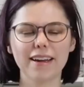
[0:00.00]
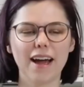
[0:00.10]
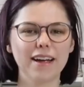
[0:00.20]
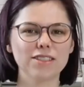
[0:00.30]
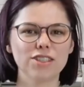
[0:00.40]

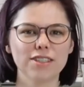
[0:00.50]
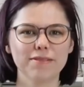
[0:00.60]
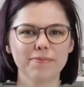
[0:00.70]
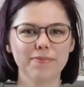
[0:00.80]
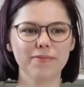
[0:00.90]
I
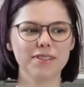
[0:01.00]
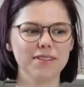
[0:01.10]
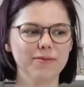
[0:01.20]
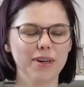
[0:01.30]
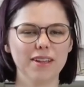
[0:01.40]
shouldn't
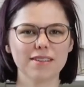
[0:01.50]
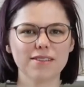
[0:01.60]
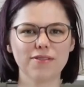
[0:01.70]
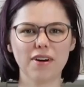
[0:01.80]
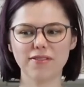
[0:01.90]
wear this
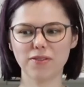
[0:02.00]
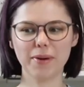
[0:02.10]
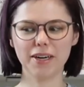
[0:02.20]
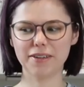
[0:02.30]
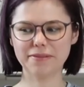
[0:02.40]
in front of a
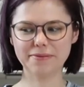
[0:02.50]
mirror.